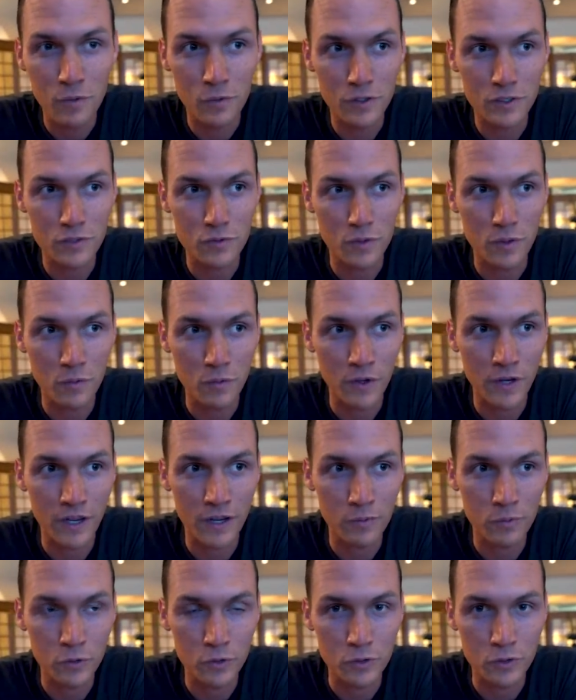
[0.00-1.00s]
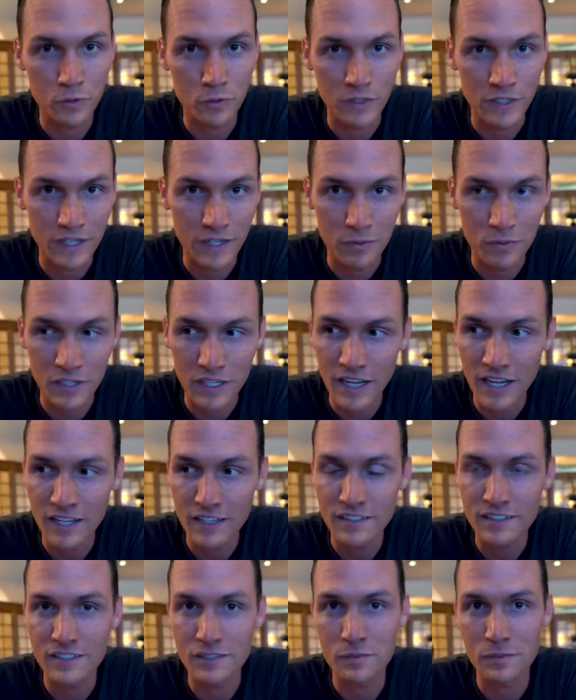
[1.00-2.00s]
which we were able to redeem
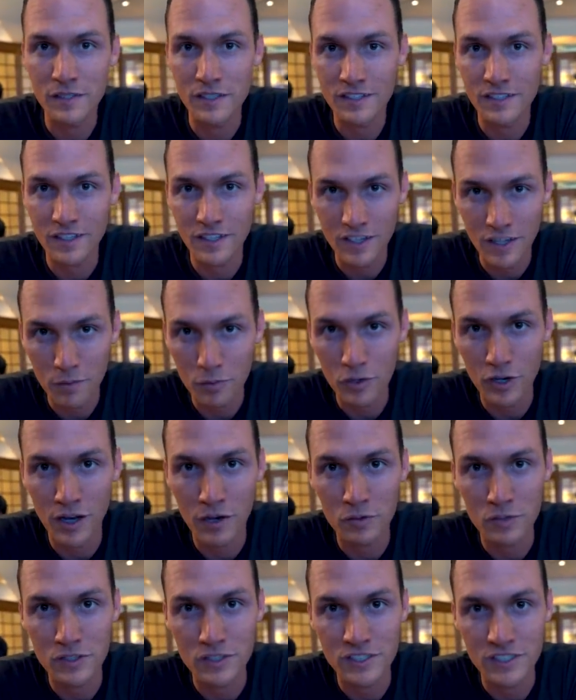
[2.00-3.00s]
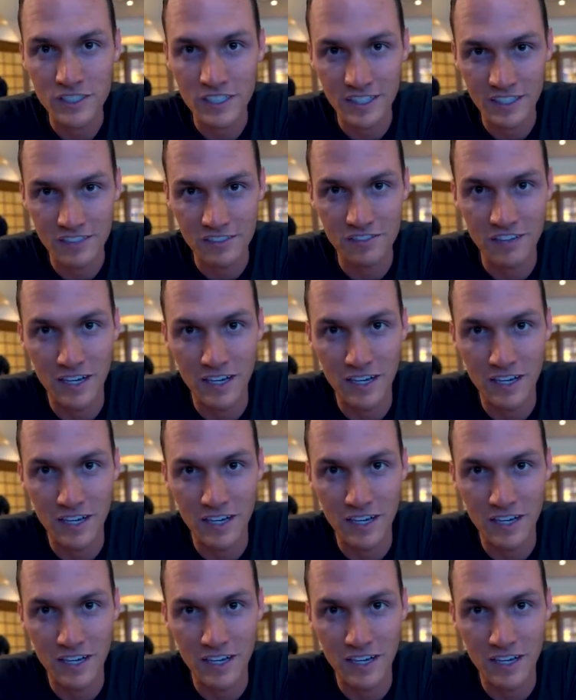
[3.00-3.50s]
today to spend a couple hours in this